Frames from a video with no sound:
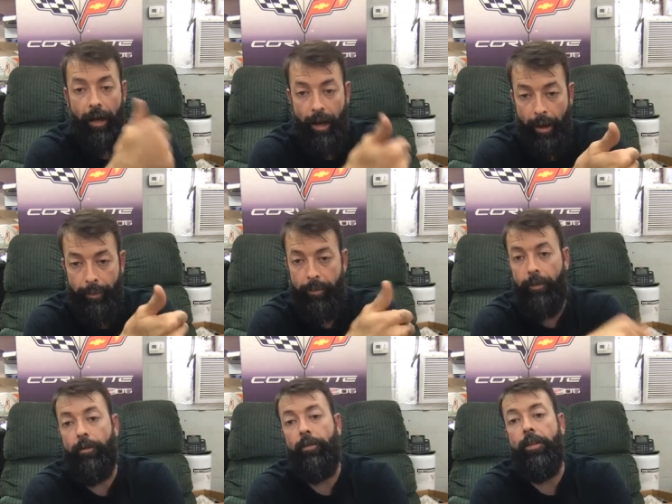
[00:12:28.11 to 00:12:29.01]
up
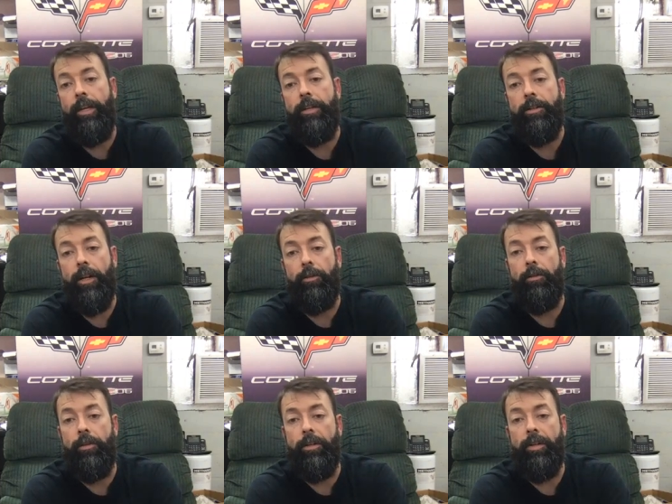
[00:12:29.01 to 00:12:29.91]
the injector
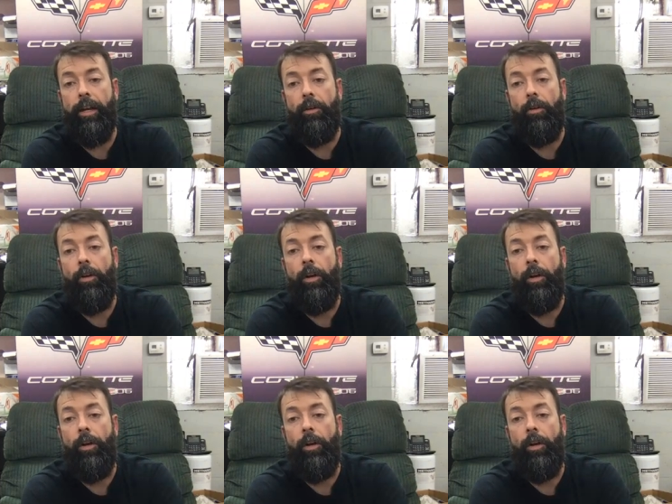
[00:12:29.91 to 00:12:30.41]
duty cycle,